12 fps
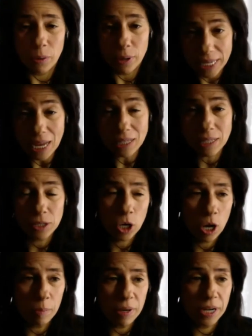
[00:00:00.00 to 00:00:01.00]
yes, it's a
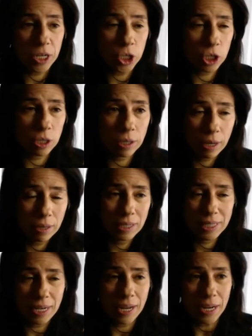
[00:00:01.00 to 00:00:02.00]
combination.
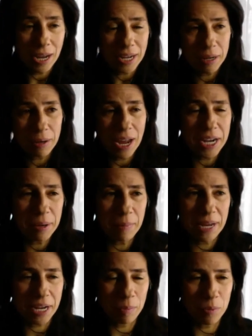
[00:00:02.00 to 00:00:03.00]
Listen, I didn't
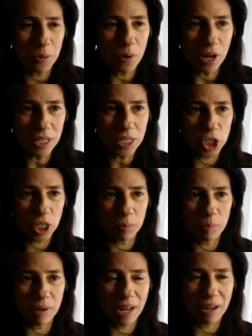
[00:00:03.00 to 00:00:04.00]
make up neurology,
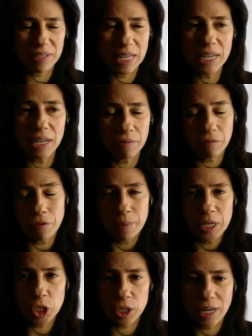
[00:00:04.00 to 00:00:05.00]
but I've taken information